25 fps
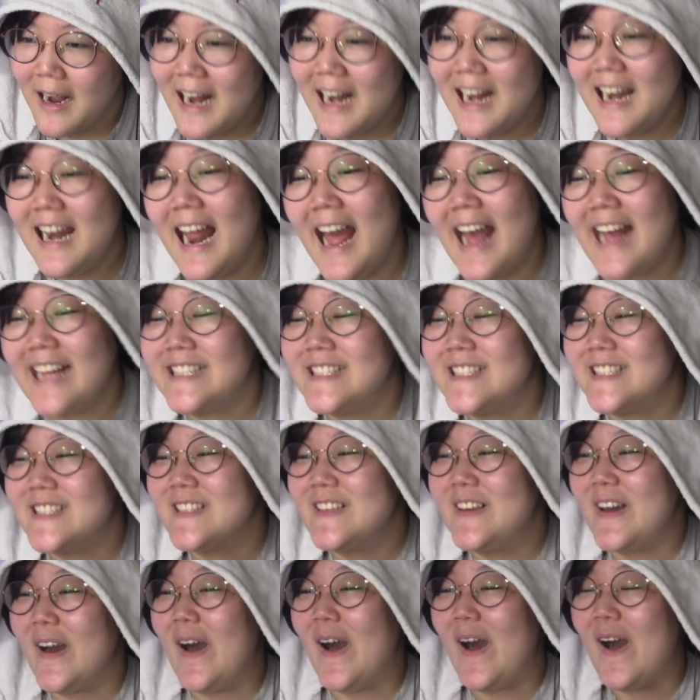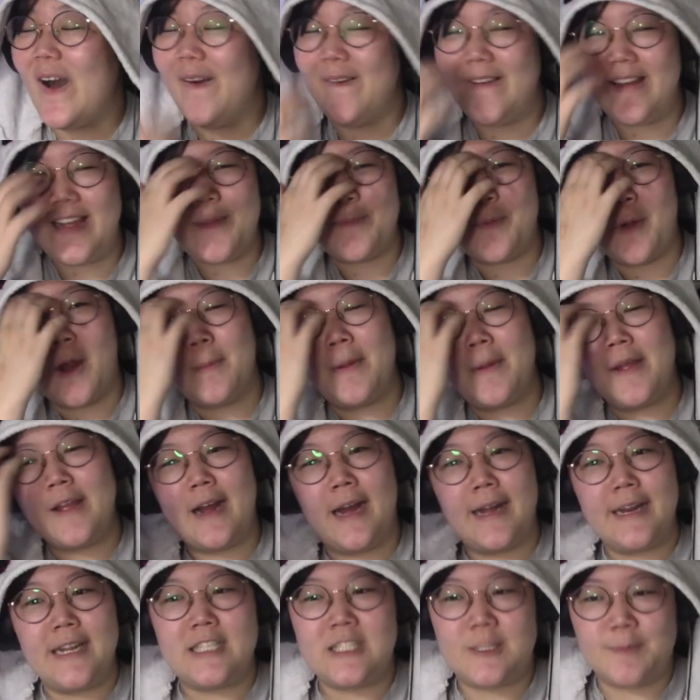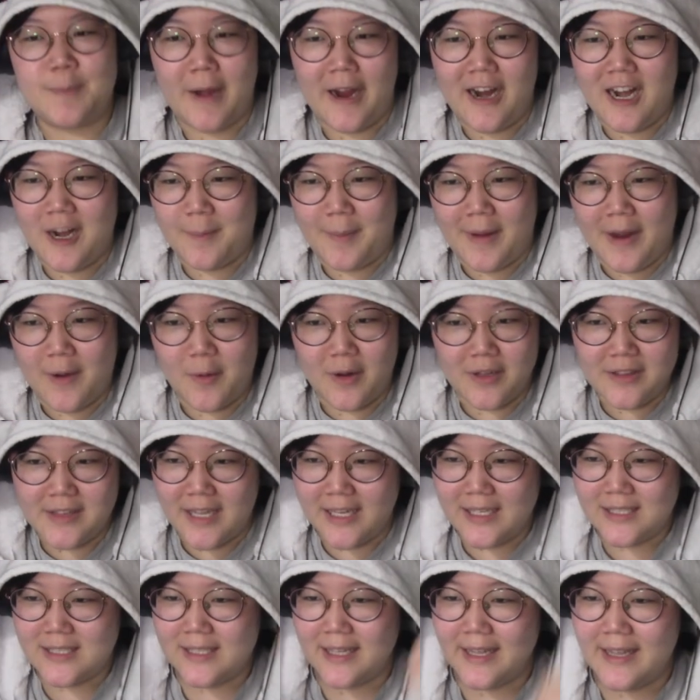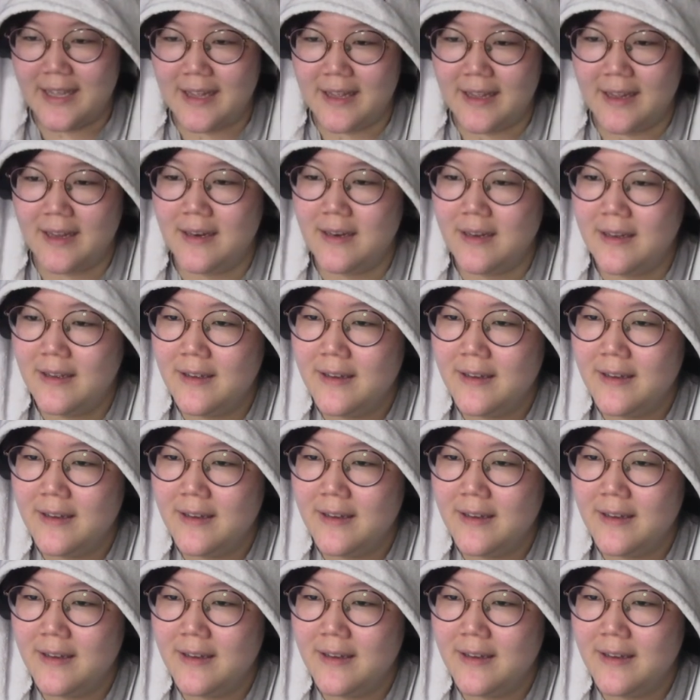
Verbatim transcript: Let's go. He probably got inspired by what they said.